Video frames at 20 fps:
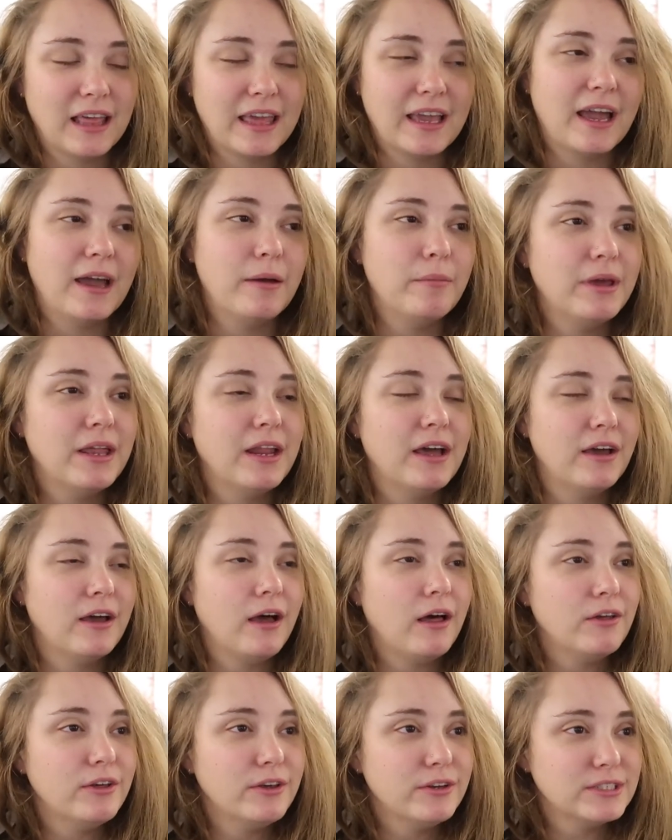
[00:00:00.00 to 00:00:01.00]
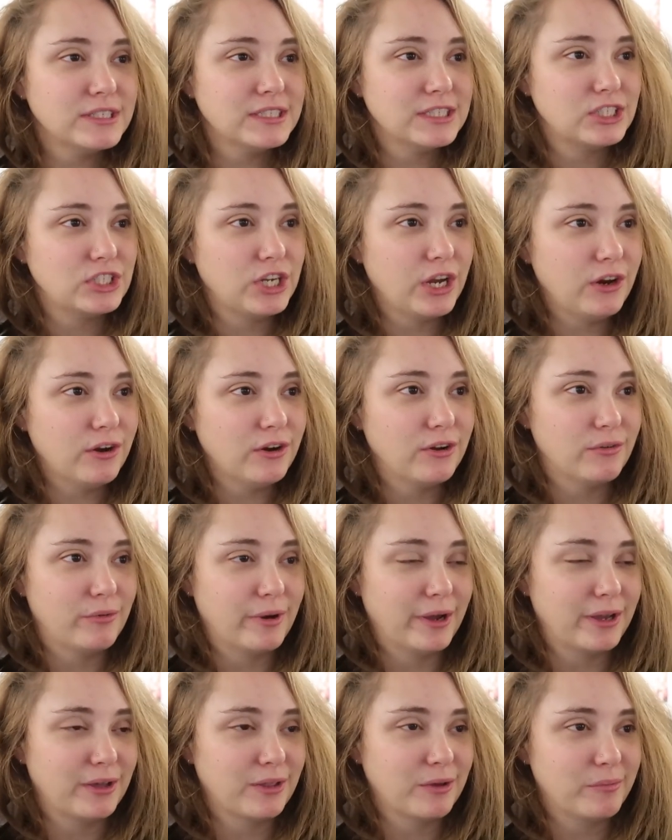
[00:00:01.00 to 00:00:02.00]
like, I mean, I'll use the chair on a
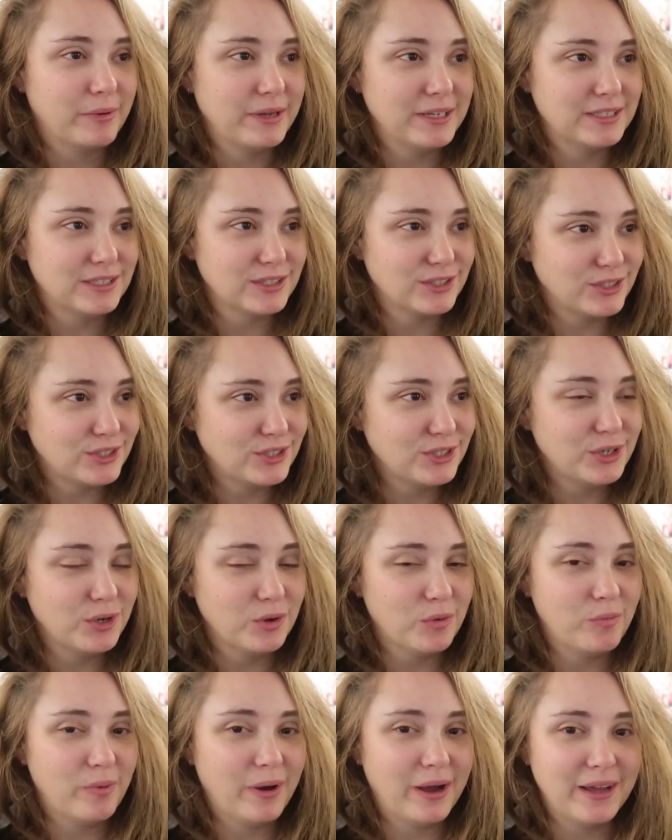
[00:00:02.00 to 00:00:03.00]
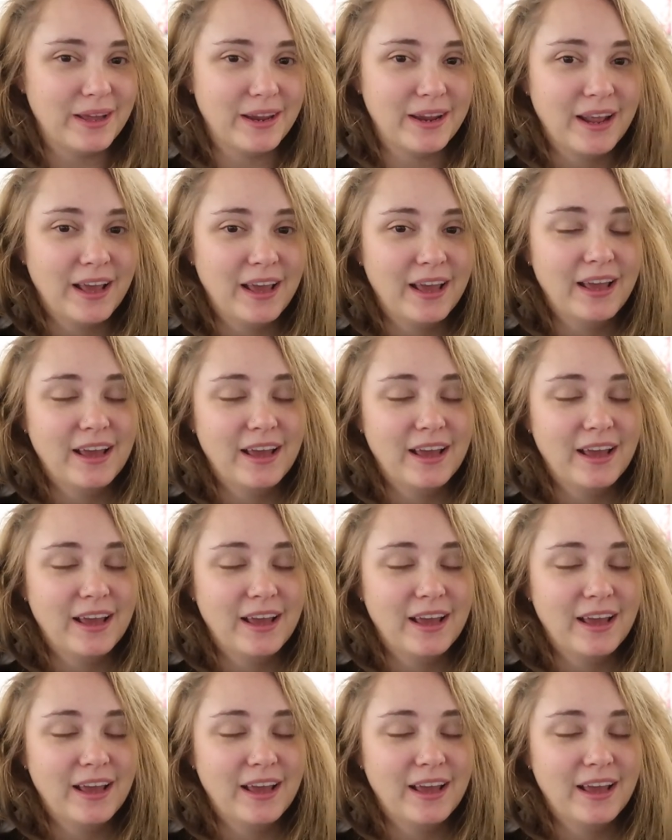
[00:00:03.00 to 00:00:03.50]
regular basis too, but